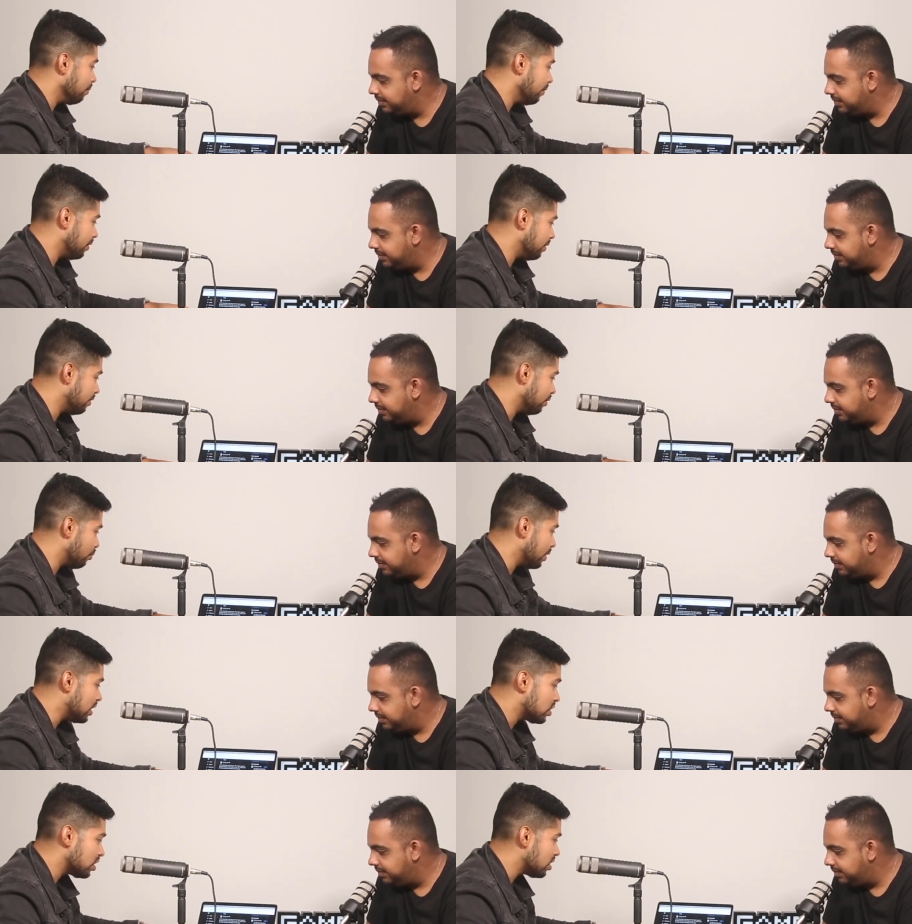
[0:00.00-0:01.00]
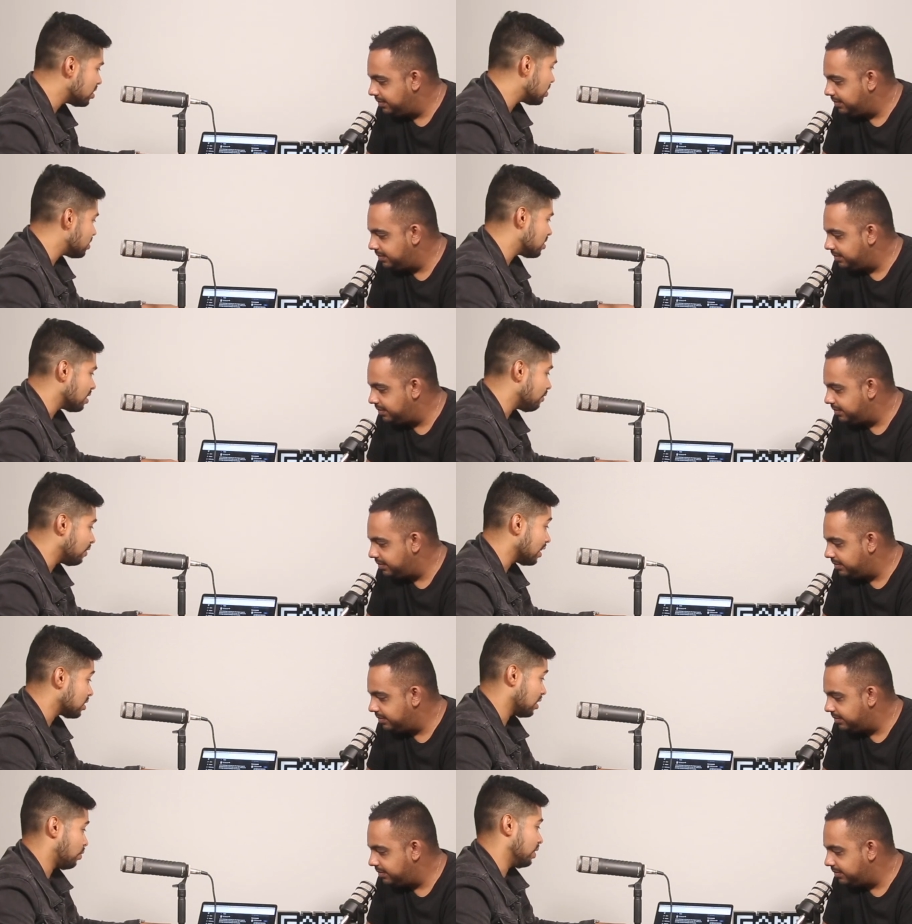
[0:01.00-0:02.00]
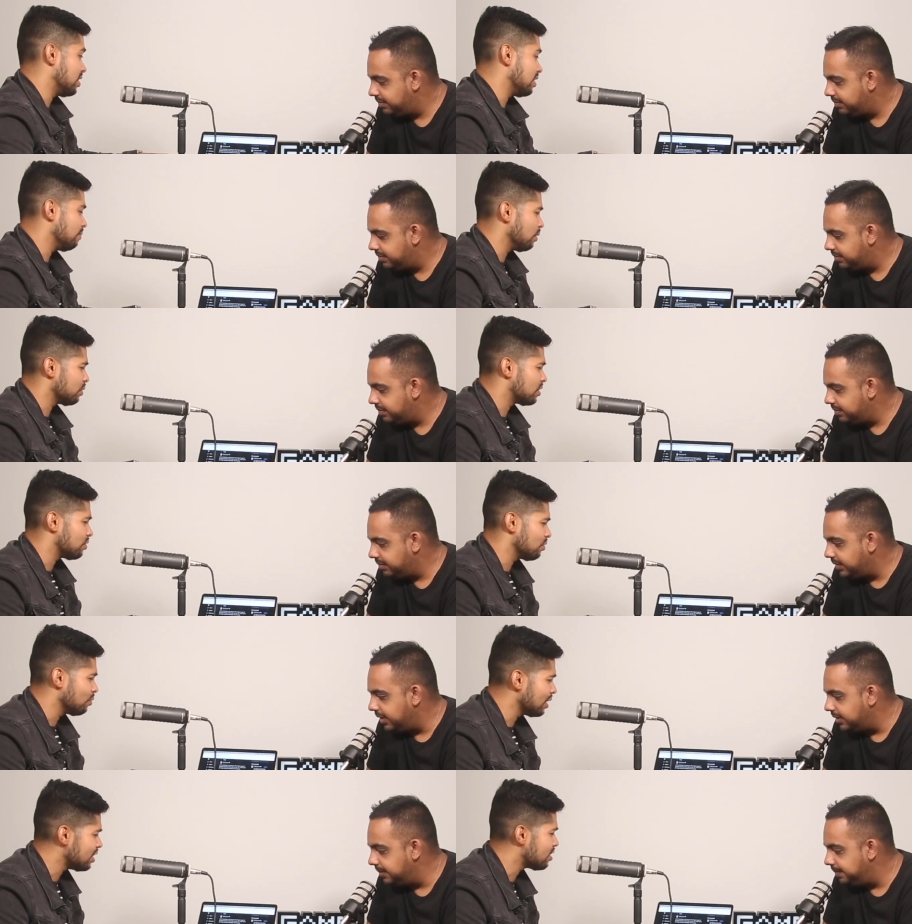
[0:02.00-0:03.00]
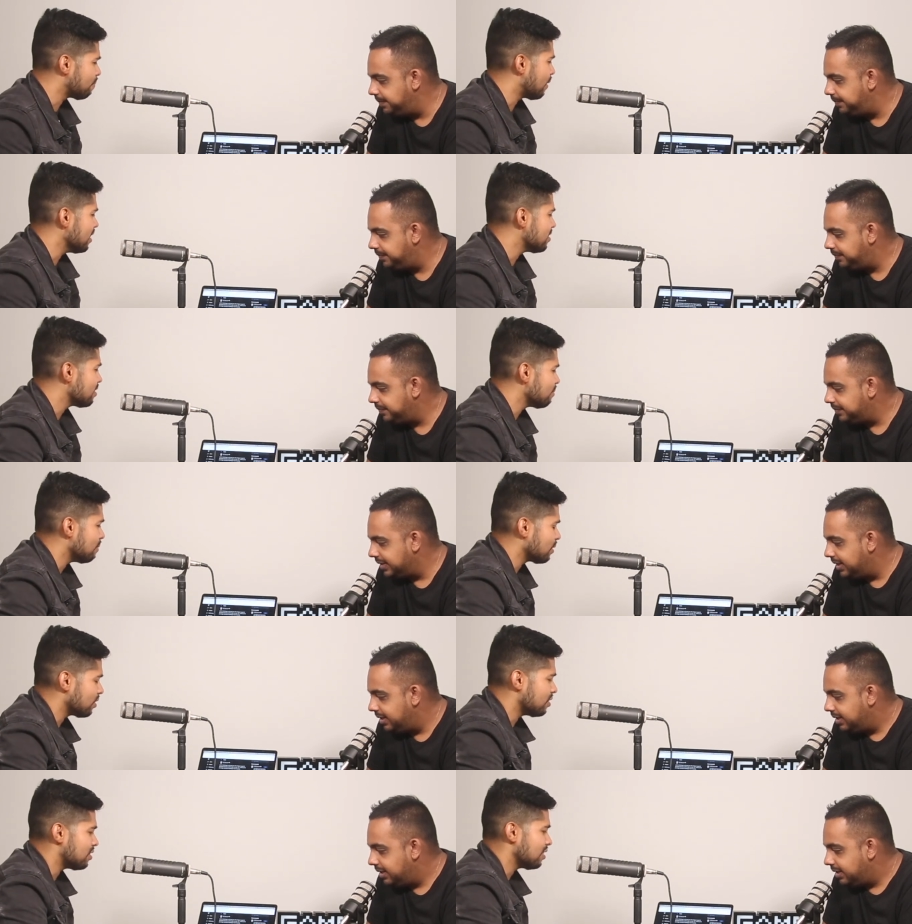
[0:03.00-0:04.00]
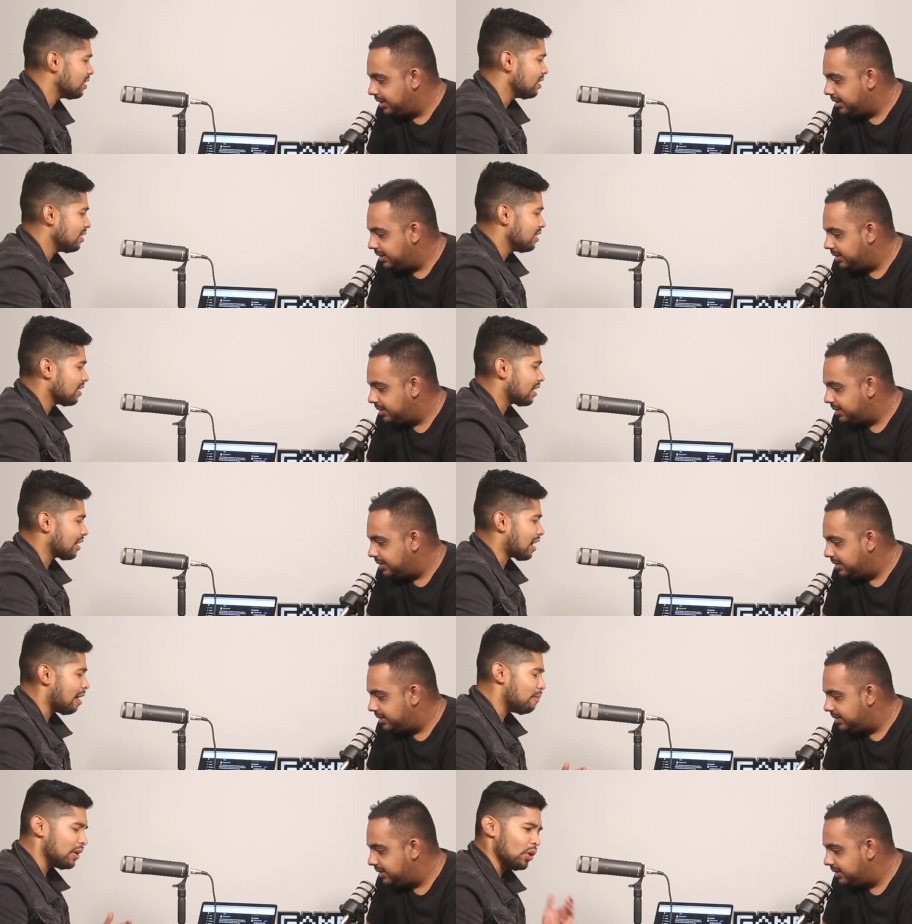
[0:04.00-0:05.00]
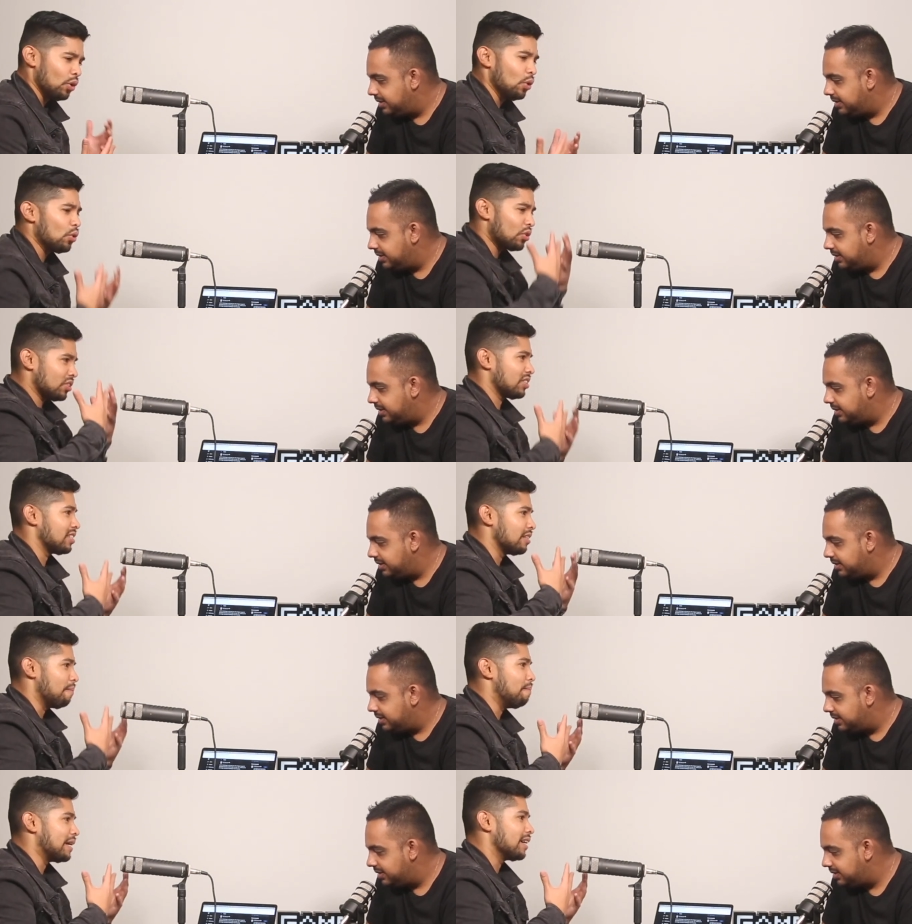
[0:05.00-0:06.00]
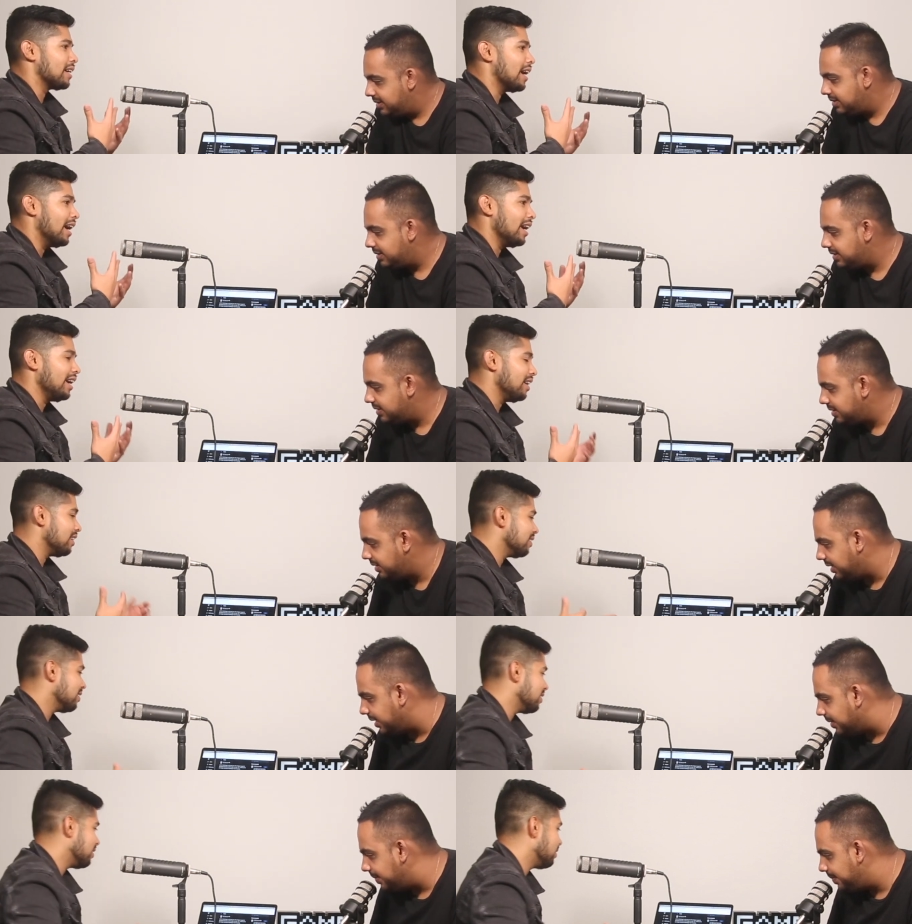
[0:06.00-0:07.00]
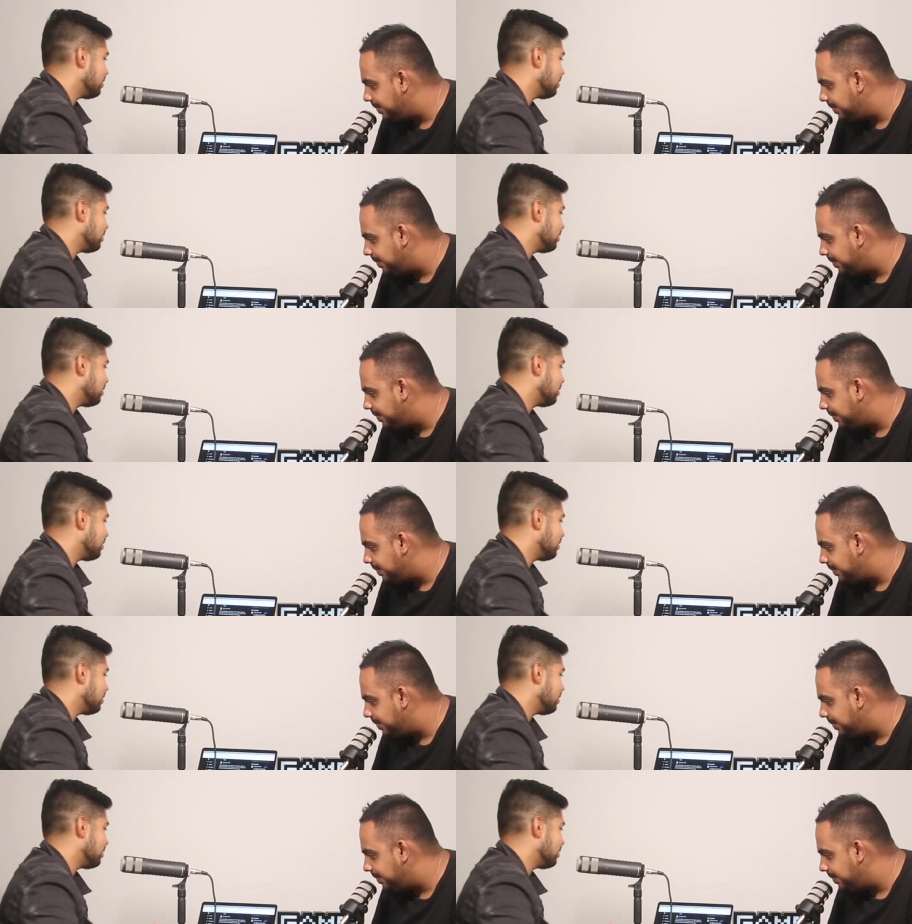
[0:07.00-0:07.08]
Speaker 1: the reaches and stuff are actually quite similar, which yeah. really surprises me because Cowboy looks the bigger guy. Yeah.